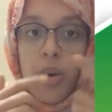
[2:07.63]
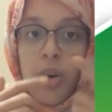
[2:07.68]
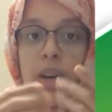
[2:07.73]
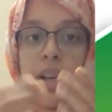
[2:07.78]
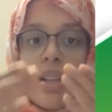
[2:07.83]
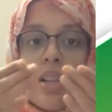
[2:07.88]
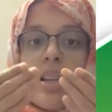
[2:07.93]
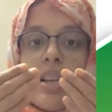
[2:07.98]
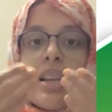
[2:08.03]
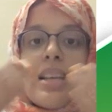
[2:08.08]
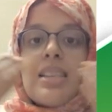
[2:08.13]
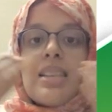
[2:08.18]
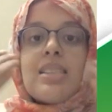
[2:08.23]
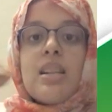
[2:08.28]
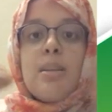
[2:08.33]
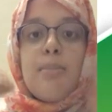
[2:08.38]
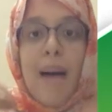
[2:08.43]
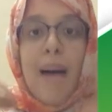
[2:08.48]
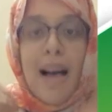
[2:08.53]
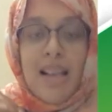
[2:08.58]
okay, the
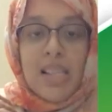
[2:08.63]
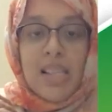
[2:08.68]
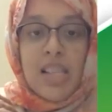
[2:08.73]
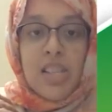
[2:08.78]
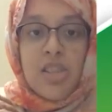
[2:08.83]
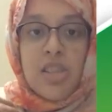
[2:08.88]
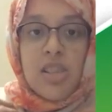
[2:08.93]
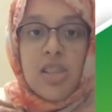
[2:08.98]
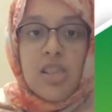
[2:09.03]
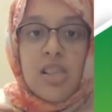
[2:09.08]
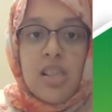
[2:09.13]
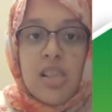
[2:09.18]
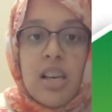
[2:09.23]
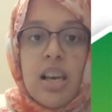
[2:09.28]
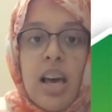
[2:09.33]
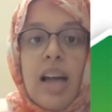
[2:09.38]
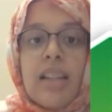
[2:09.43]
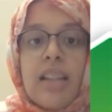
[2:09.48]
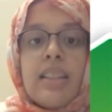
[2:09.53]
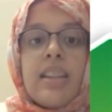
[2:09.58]
nasal passages,
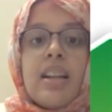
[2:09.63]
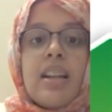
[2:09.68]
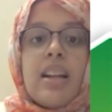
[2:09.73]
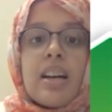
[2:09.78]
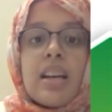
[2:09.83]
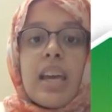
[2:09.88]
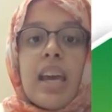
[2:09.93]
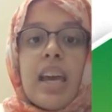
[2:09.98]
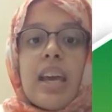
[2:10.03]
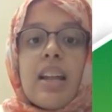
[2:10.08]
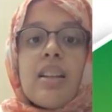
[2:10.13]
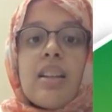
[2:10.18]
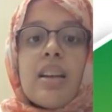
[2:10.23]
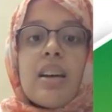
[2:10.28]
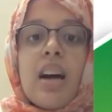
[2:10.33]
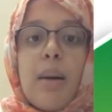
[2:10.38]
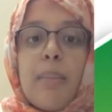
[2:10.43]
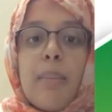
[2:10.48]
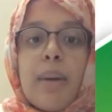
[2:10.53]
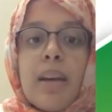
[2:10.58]
and then again
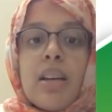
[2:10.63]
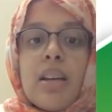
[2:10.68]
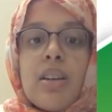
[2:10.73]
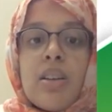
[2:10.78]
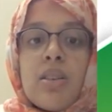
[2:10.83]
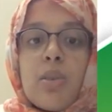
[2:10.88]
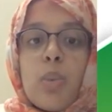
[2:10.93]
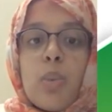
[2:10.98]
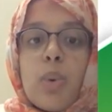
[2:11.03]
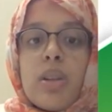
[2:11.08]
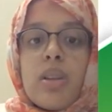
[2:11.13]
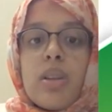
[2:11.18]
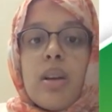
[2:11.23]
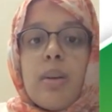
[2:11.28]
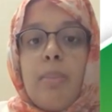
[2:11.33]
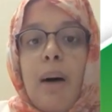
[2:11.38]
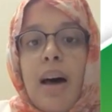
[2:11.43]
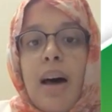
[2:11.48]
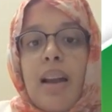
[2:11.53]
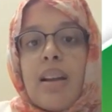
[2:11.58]
the coming with
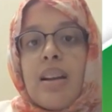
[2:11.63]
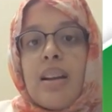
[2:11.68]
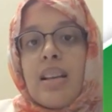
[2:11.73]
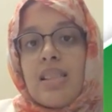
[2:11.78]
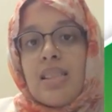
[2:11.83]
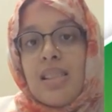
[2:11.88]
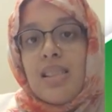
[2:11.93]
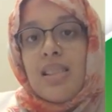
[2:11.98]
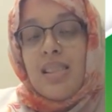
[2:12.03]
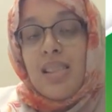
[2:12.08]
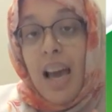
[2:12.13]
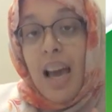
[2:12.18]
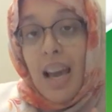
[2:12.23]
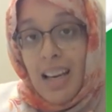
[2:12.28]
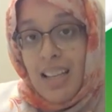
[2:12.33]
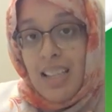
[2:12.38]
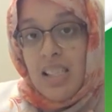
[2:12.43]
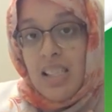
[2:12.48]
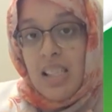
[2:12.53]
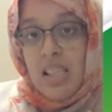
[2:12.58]
the paranasal
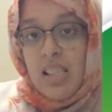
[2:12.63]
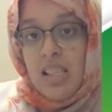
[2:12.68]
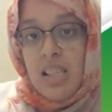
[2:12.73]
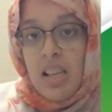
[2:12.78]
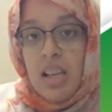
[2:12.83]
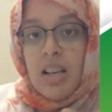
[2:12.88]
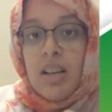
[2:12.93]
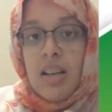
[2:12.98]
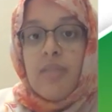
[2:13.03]
sinuses,